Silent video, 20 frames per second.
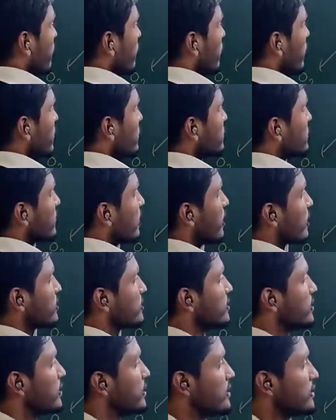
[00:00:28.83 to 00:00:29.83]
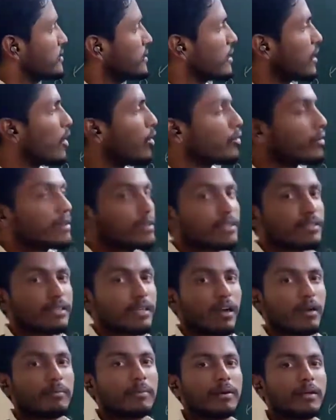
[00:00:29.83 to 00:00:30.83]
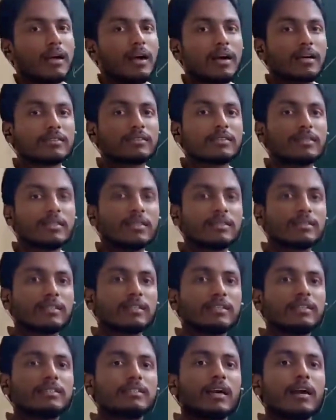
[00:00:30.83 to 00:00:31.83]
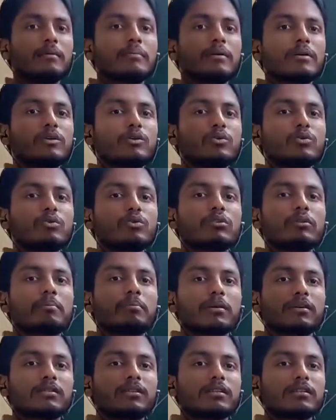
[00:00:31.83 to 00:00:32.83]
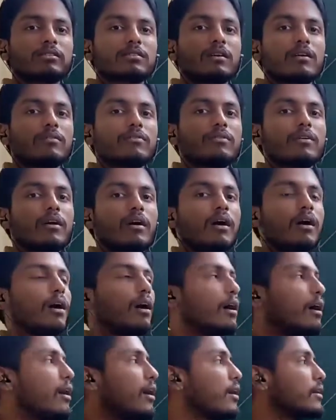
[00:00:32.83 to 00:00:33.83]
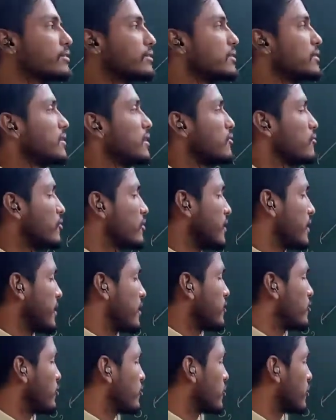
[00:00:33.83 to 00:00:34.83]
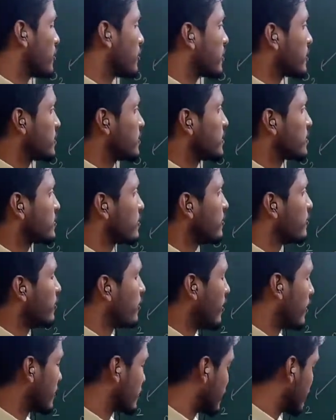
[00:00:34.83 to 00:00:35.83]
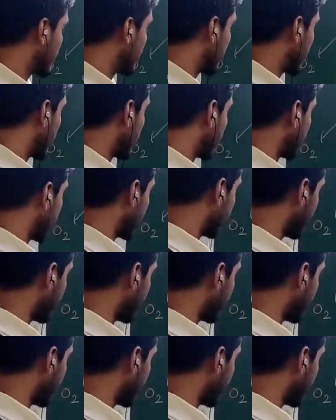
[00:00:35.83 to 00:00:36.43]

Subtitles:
What is the oxidation? How it is happening? Oxidation is happened due to the presence of oxygen only. Due to the presence of oxygen.